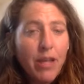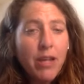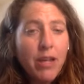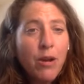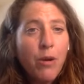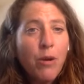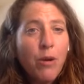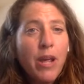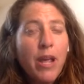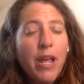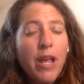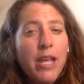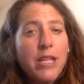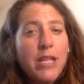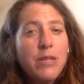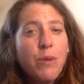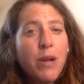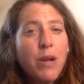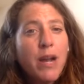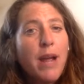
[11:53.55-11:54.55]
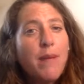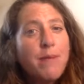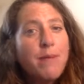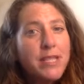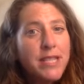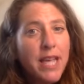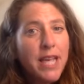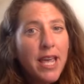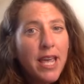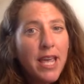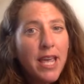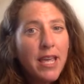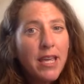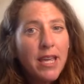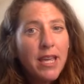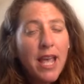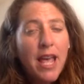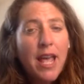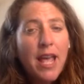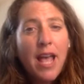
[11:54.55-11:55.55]
You know, is what I'm
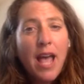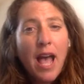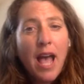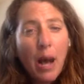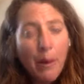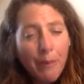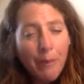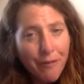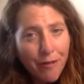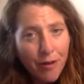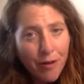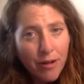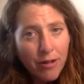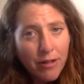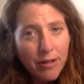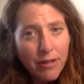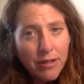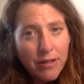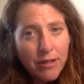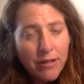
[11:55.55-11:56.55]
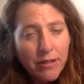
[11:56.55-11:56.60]
saying helpful?